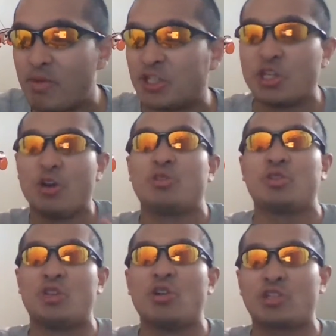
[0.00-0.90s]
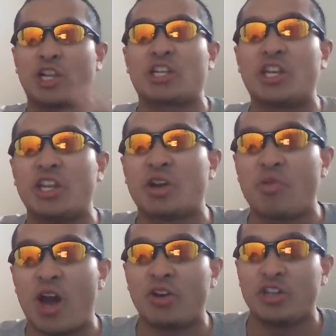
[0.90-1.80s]
But JoJo's like kidding
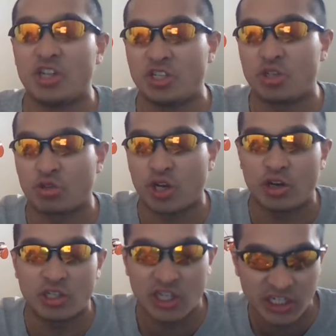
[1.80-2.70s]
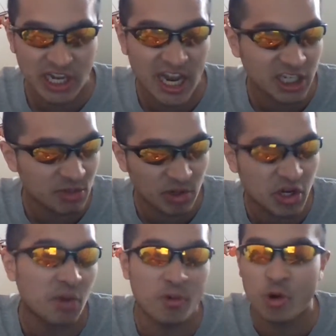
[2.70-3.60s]
around, and then Jotaro decides to ask him a
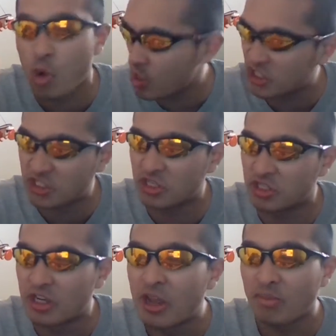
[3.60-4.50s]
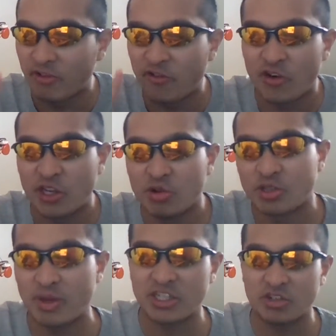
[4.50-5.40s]
couple questions before he
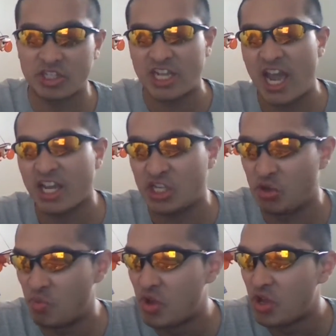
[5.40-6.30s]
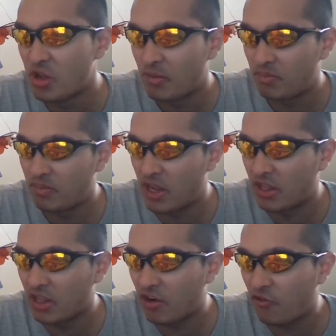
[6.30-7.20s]
was about to attack him,
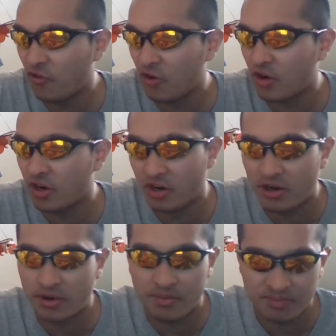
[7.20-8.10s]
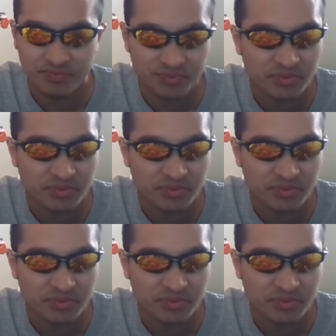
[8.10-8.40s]
and therefore, um,